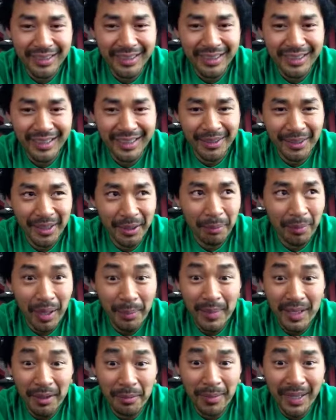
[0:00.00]
and the
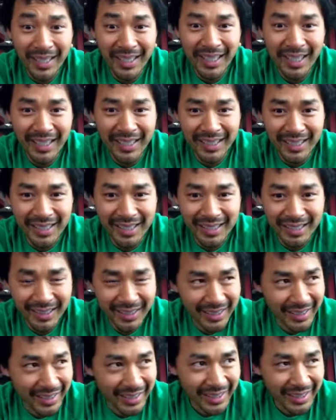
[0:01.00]
mommy of my kids,
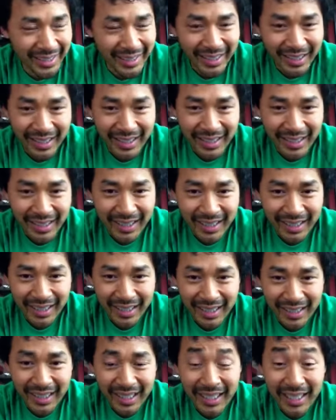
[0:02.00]

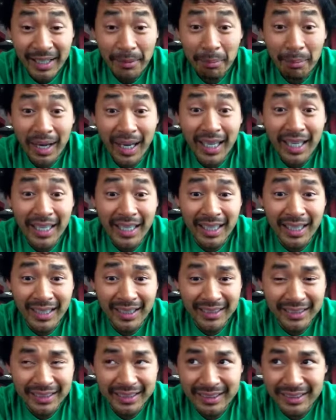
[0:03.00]
and they need money
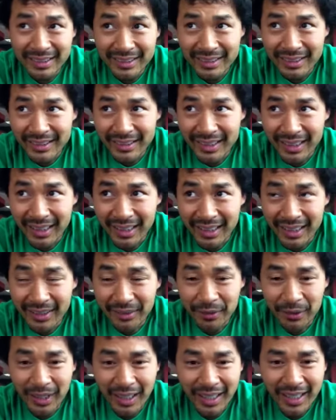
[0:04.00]

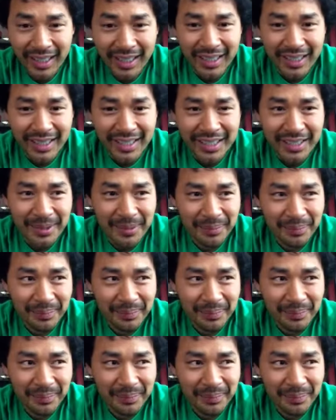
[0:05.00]
for the kids,